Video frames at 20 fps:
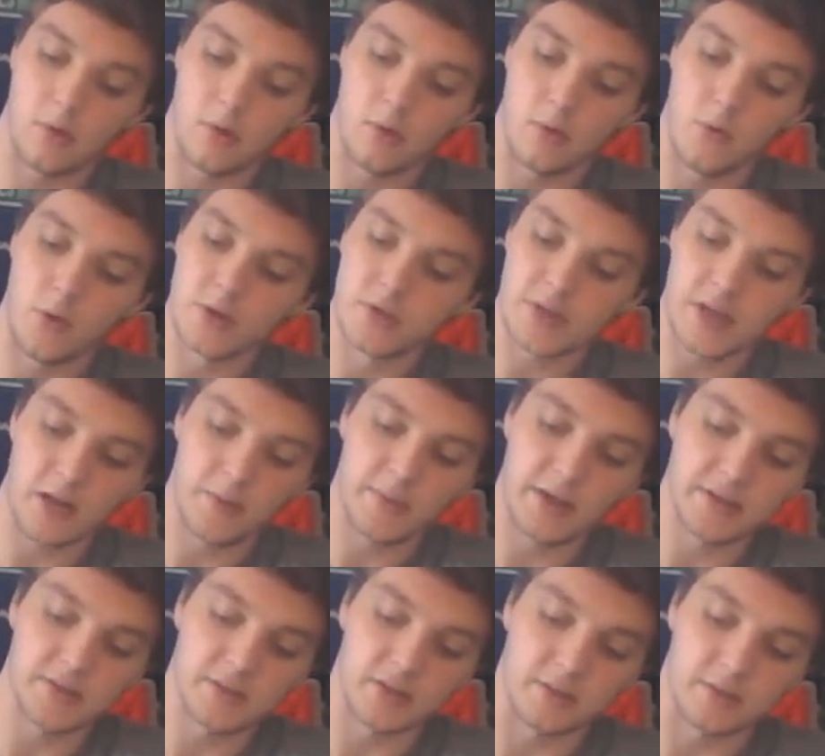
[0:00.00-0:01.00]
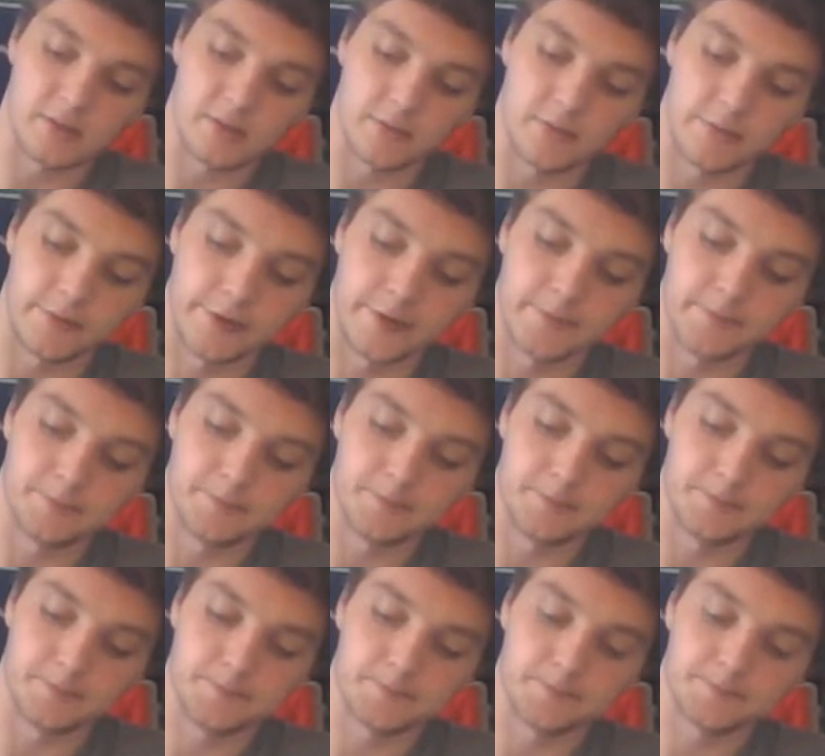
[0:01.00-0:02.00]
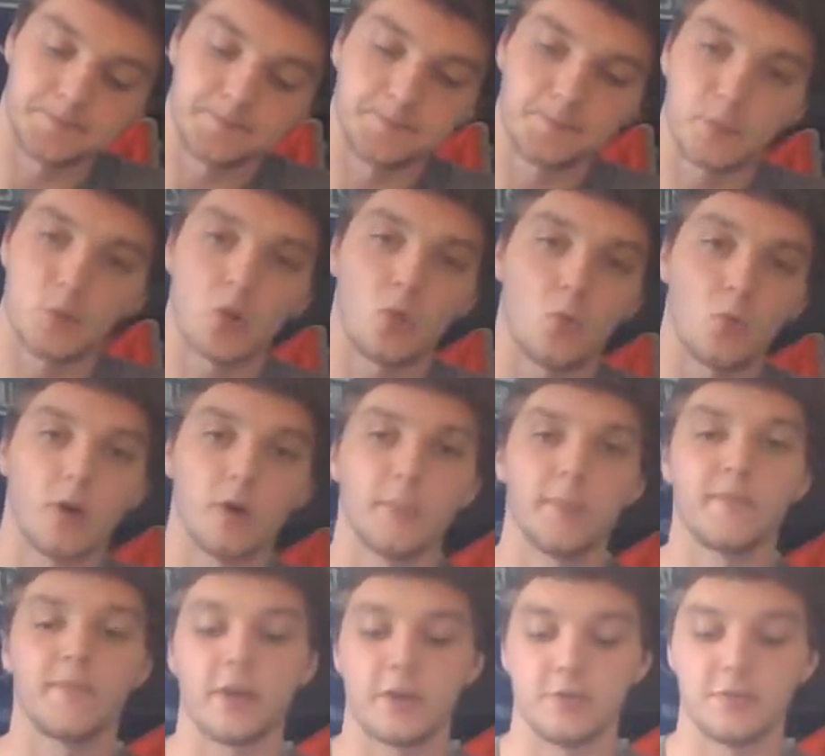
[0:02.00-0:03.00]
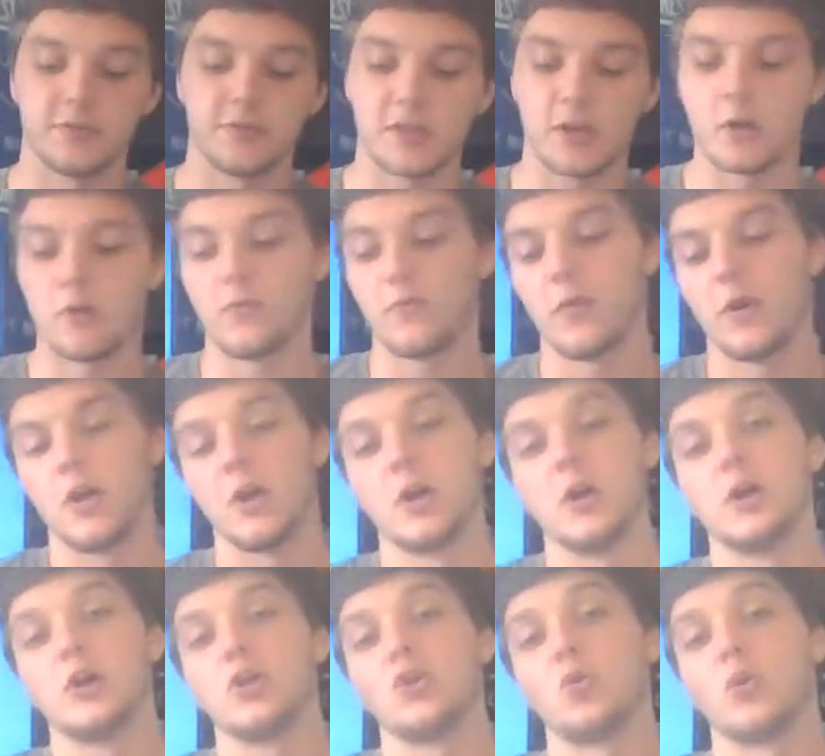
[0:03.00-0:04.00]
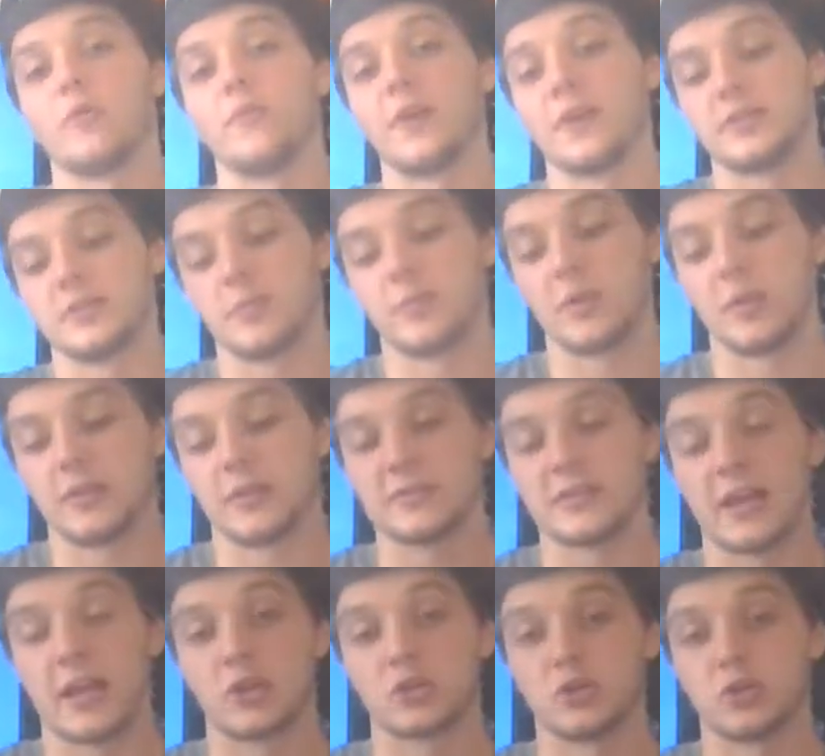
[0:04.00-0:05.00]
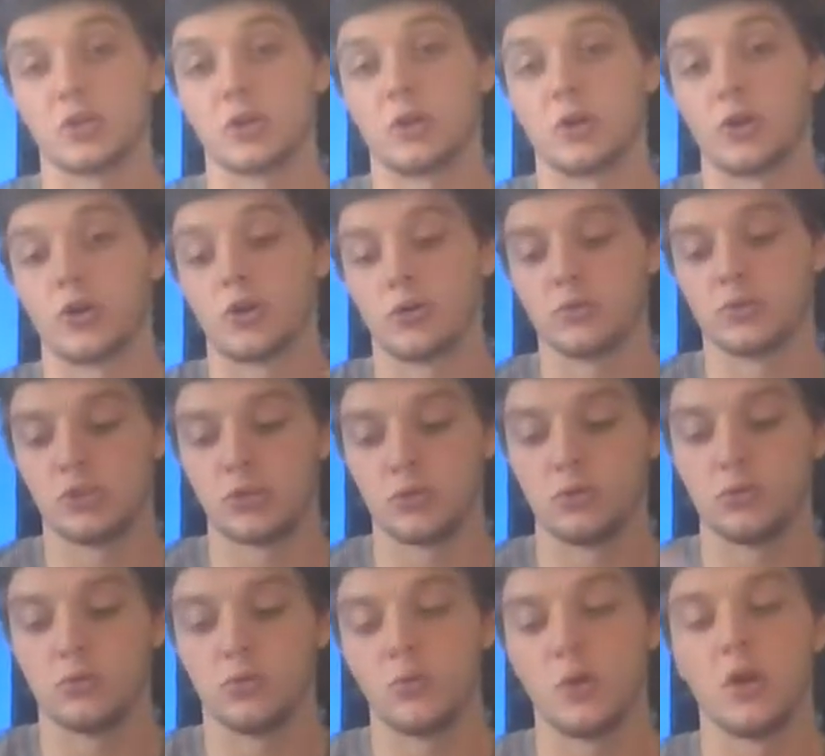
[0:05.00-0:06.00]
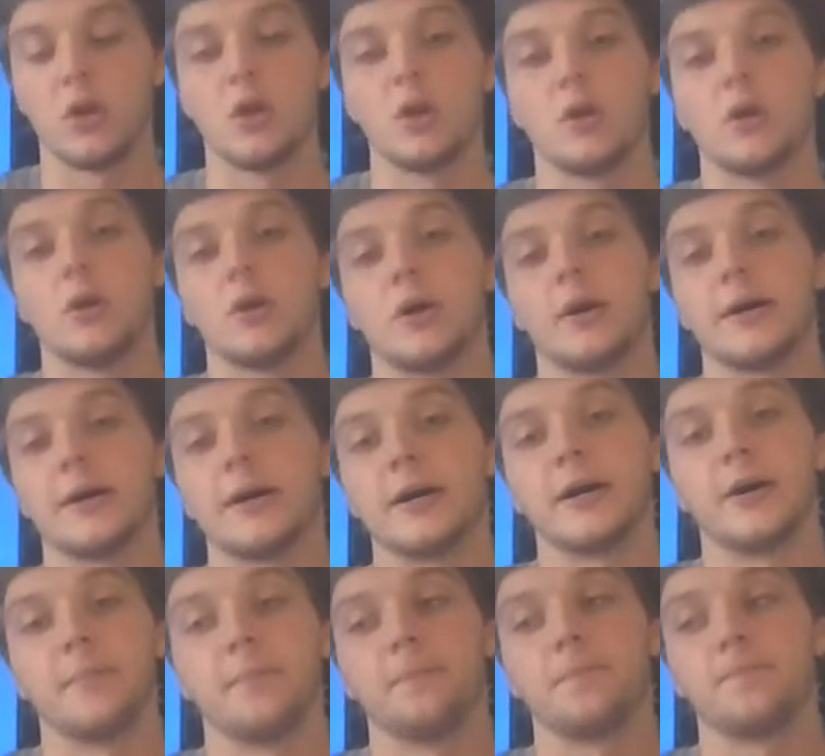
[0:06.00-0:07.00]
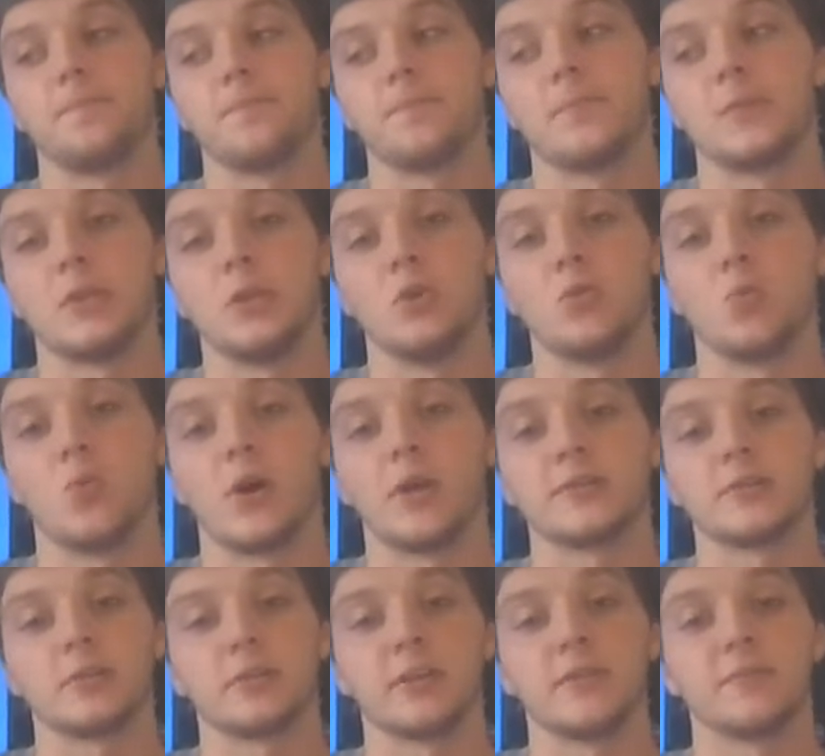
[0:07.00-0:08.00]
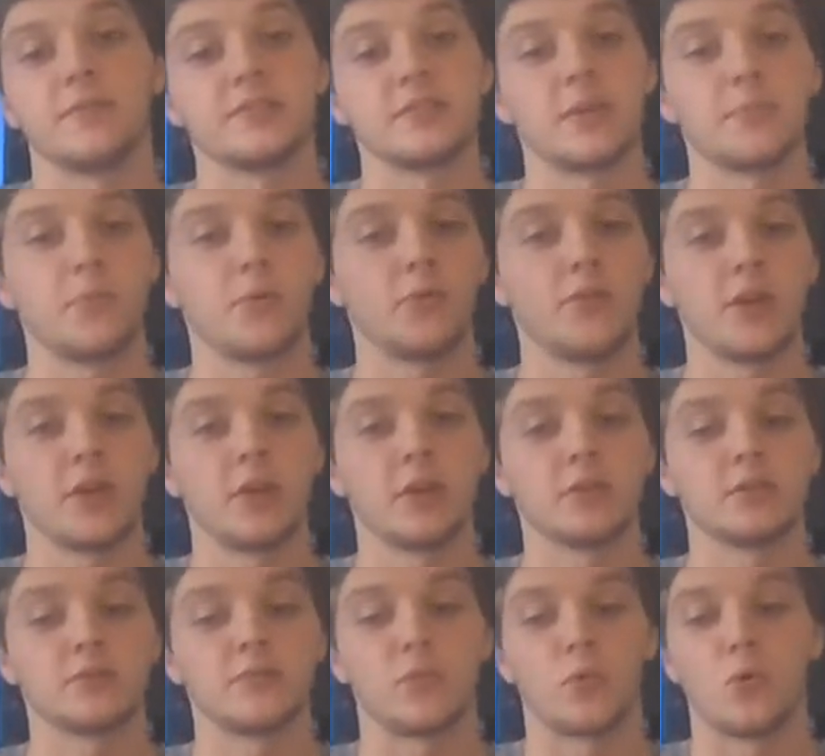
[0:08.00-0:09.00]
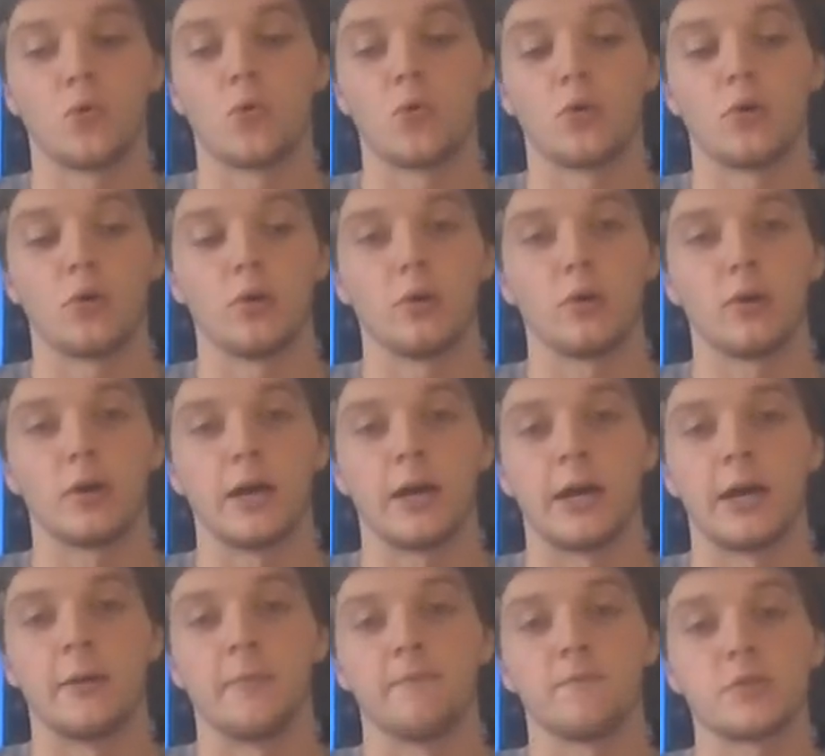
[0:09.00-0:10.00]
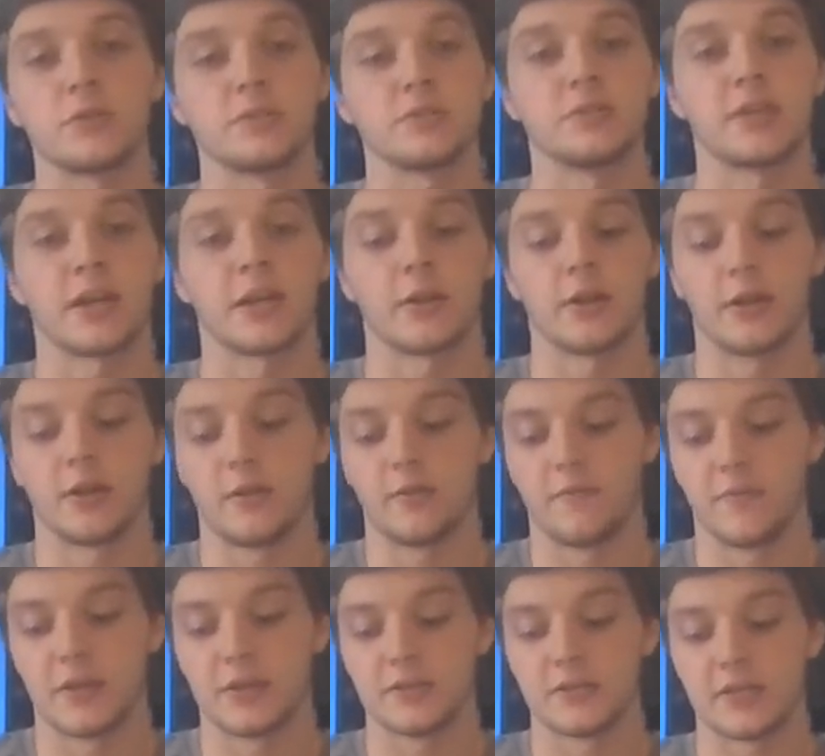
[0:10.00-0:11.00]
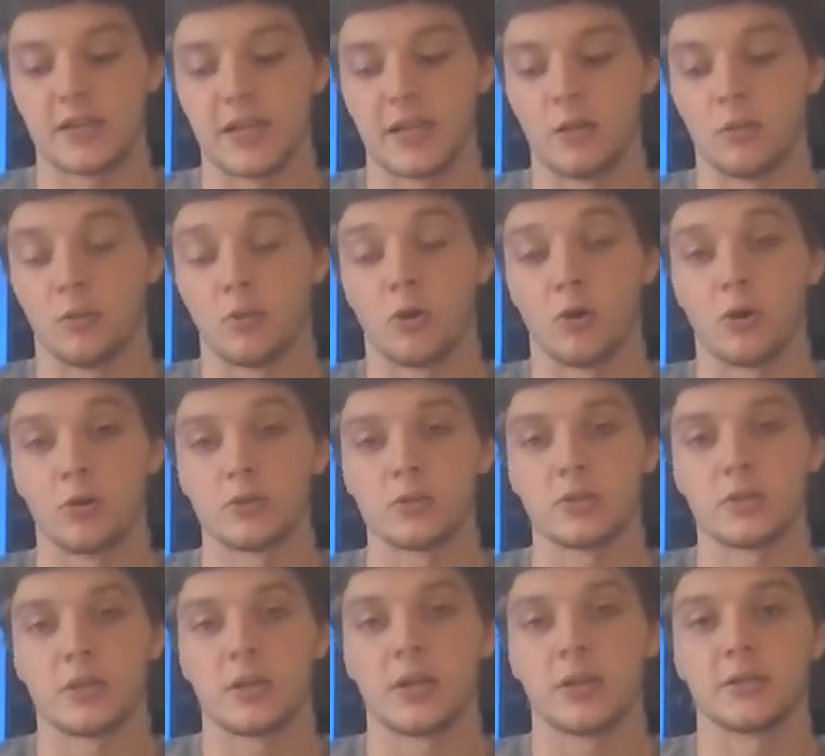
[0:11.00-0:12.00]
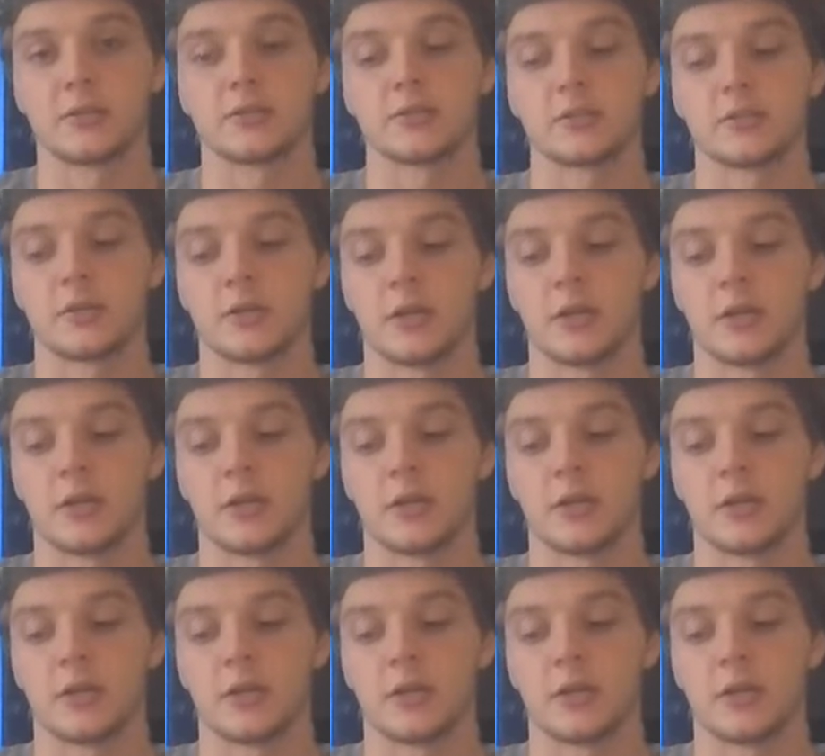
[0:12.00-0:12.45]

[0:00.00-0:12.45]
Which kind of makes sense, right? Don't want to be fighting yourself. You want to fight something that's actually going to hurt you. You want to leave the simple things for first and second line of defense, and large things.